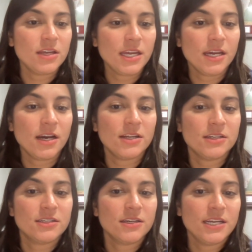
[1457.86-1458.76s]

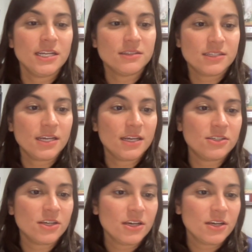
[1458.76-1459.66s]
and it
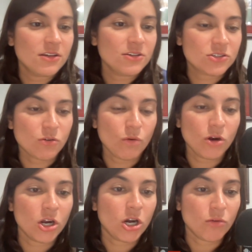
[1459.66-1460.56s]
did
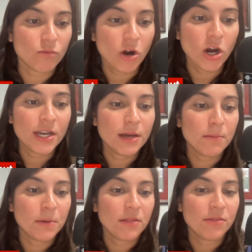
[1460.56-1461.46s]
score a
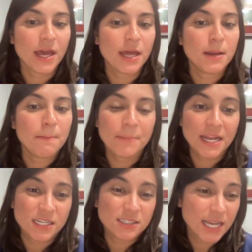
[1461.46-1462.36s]
run, but then
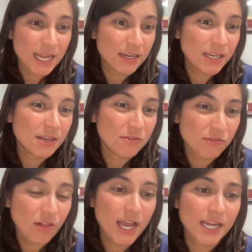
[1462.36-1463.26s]
Benintendi
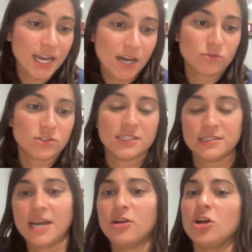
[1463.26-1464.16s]
flied out to
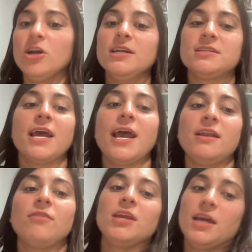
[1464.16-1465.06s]
center to
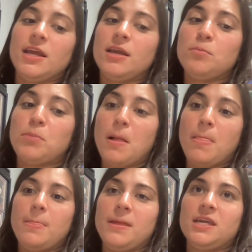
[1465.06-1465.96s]
end the inning.
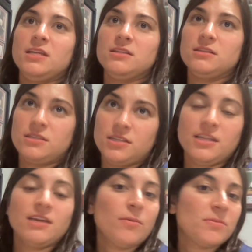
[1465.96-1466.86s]
But he
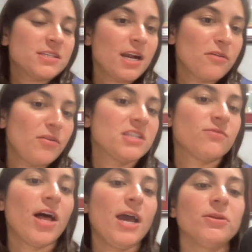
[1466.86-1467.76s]
did give up the sacrifice
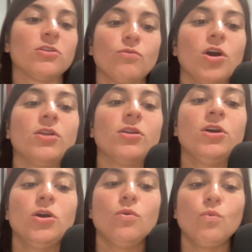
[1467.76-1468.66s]
fly, but the run
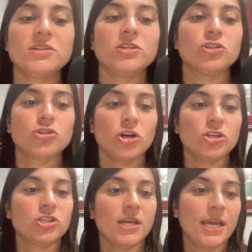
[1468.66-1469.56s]
wasn't
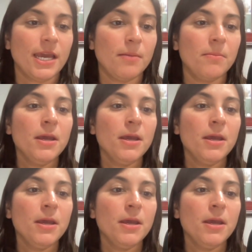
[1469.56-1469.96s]
charged to him